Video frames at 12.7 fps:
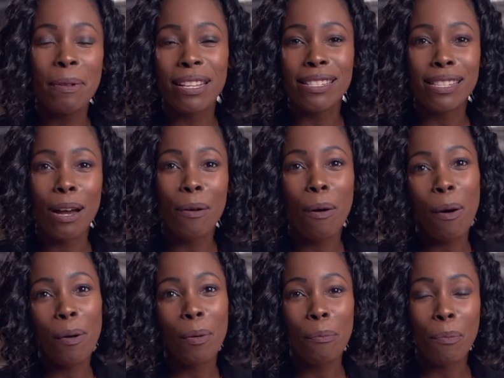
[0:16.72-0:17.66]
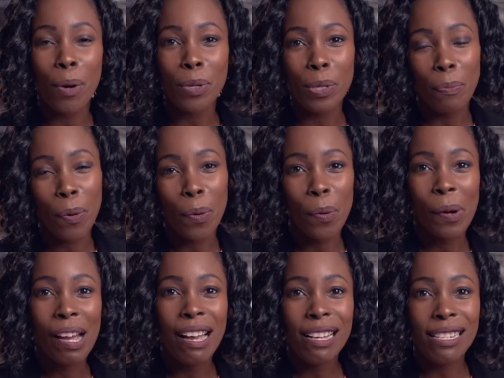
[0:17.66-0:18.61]
we sell on multiple
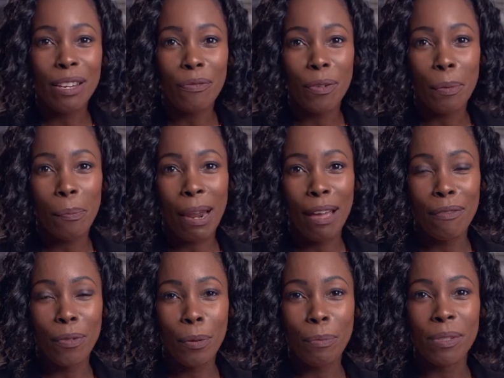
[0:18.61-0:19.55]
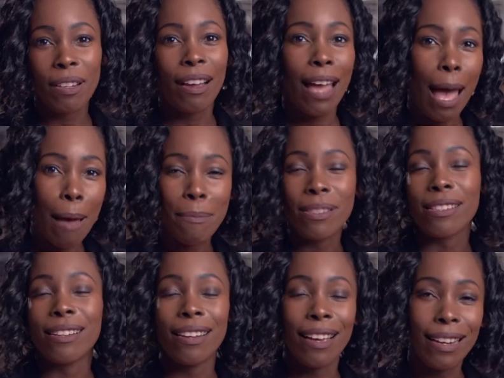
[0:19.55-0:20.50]
different platforms like
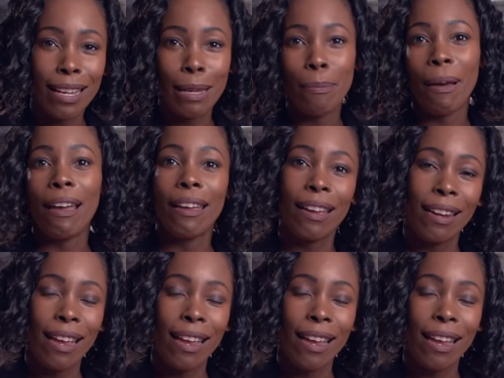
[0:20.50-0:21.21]
Amazon and eBay.